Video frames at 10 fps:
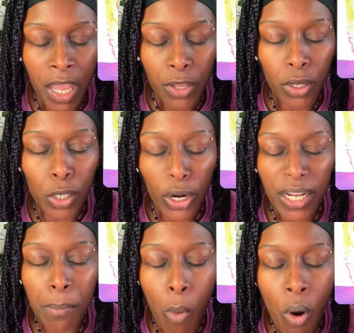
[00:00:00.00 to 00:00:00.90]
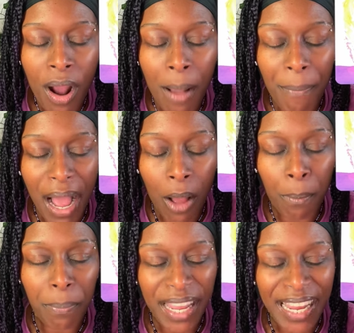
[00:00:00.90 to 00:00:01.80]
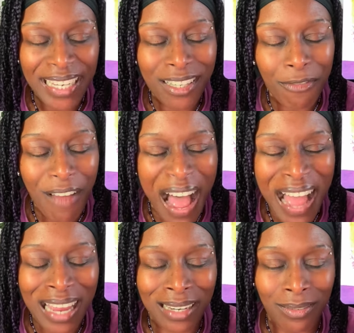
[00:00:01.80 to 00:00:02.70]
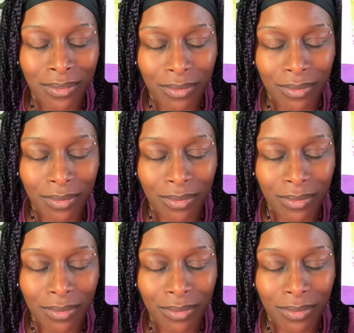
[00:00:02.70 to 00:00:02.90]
You're learning more about being divine.